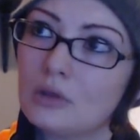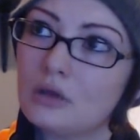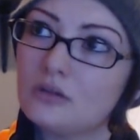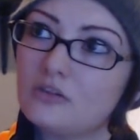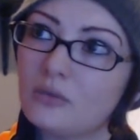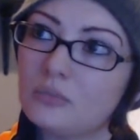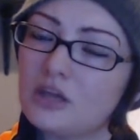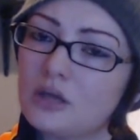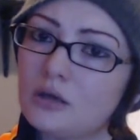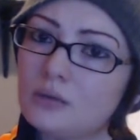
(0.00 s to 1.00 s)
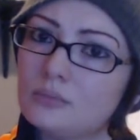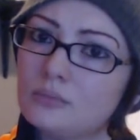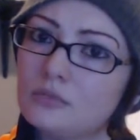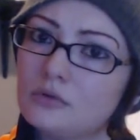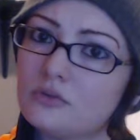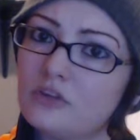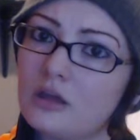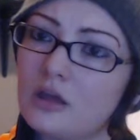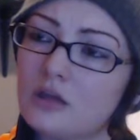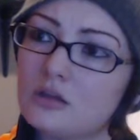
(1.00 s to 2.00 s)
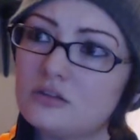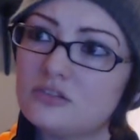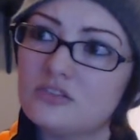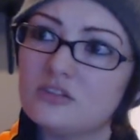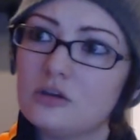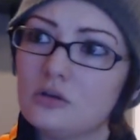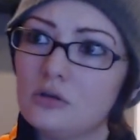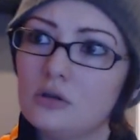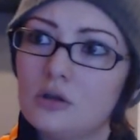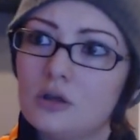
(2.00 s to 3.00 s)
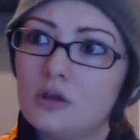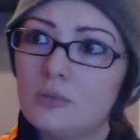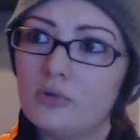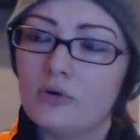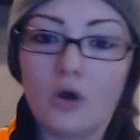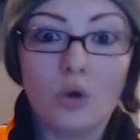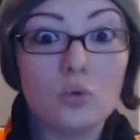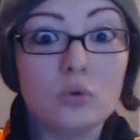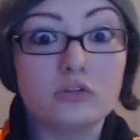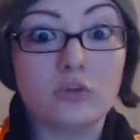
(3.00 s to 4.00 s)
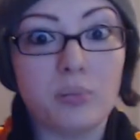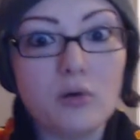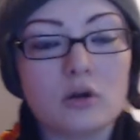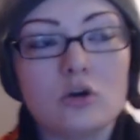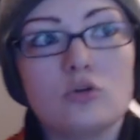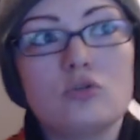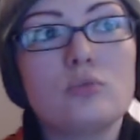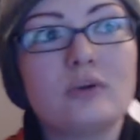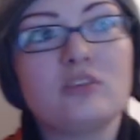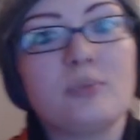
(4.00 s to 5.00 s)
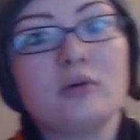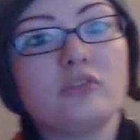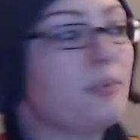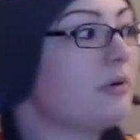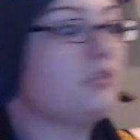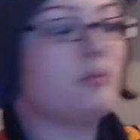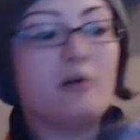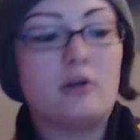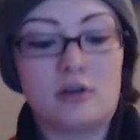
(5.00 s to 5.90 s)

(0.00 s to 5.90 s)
Something. There's like a steel. Ooh, there's a book. Ooh, what's the book? What's the book? What's the book?